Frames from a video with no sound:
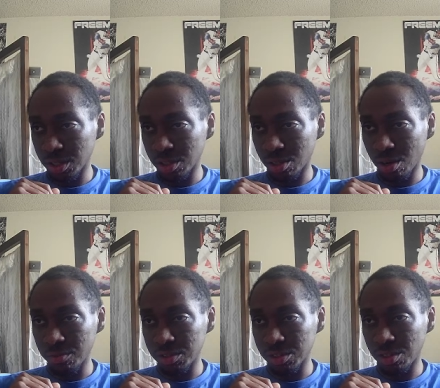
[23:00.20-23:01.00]
to
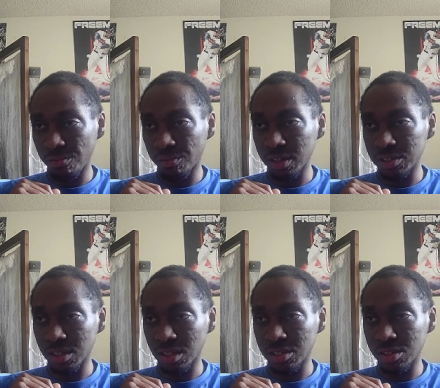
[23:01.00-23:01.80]
Kovacic. He flicks
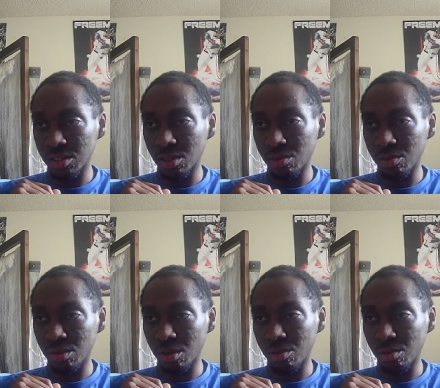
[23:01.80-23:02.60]
it, gets to Doku.
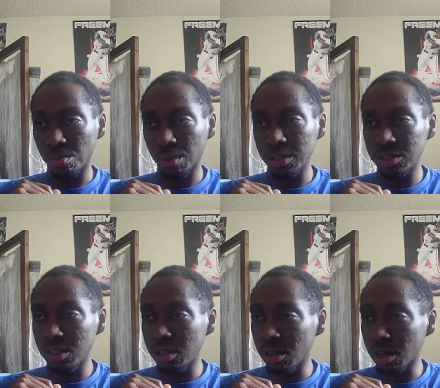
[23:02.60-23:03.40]
Doku plays it
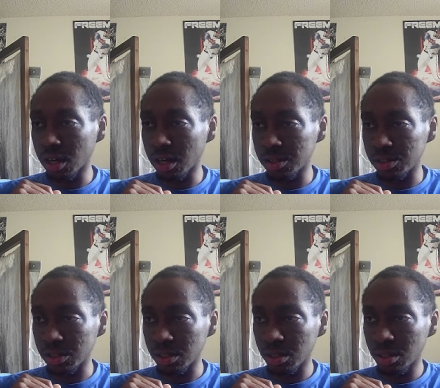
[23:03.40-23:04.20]
into Akanji.
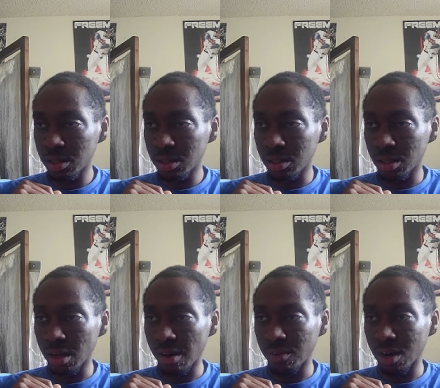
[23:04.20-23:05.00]
Doesn't
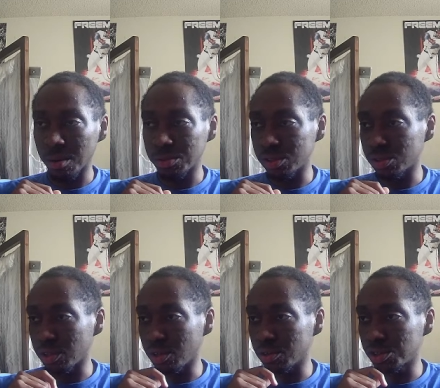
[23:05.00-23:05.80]
have an option, so he
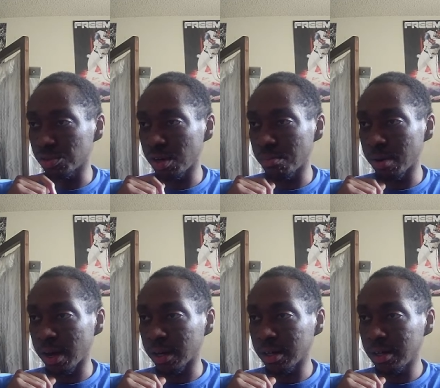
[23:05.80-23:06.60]
goes straight
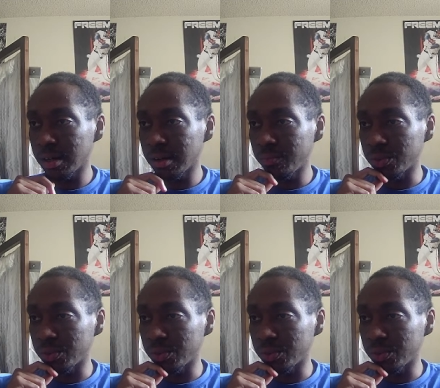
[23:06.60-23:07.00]
back to